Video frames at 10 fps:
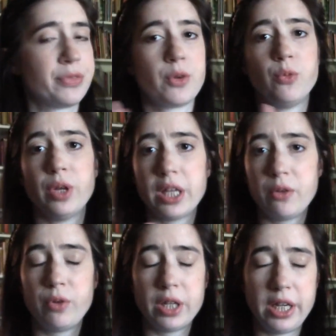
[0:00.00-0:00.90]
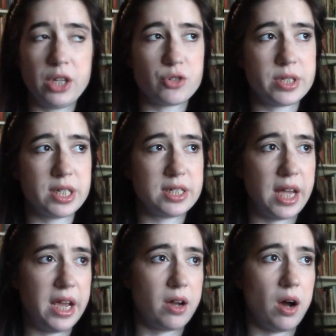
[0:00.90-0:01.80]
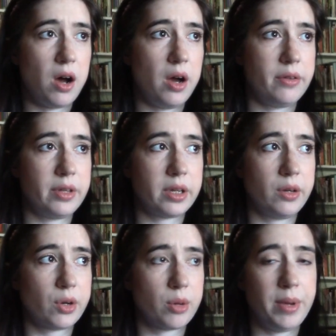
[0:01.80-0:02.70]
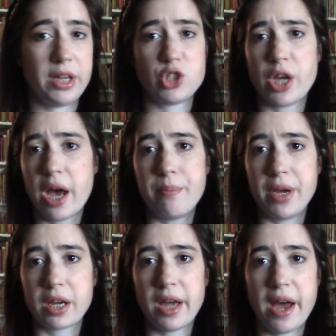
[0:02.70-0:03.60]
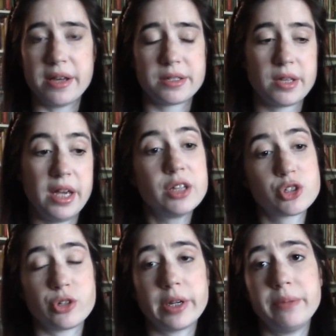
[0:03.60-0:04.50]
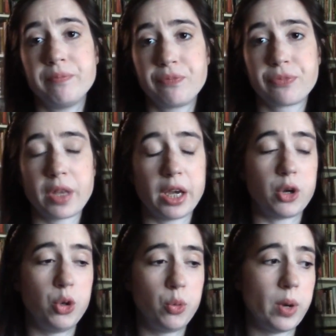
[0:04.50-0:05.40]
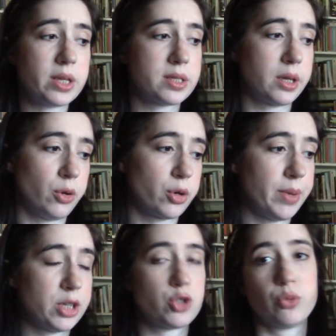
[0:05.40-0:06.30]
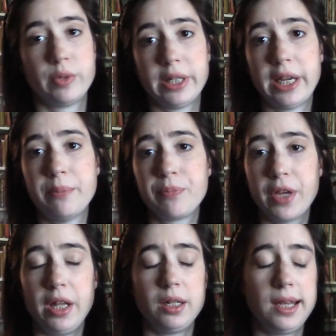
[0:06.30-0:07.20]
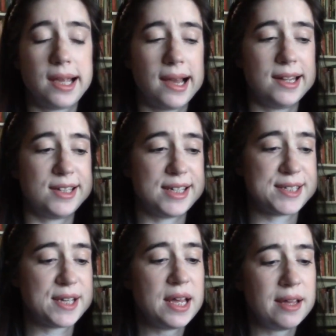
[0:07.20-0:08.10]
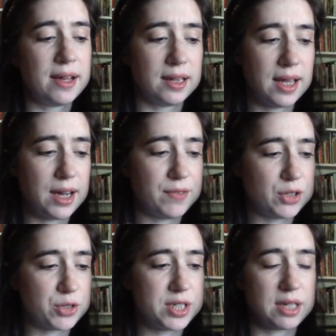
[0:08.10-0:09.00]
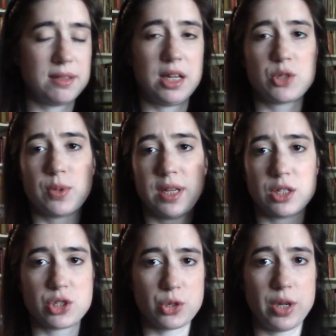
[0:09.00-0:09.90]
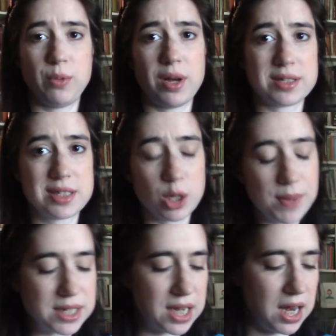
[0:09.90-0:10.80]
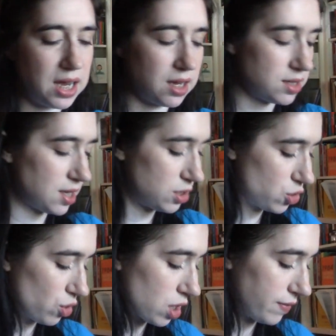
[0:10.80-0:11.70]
Really, really interesting take on the Gilgamesh epic as history. Like, who was Gilgamesh, really? And he kind of does a lot of interesting things with that story while still maintaining its historical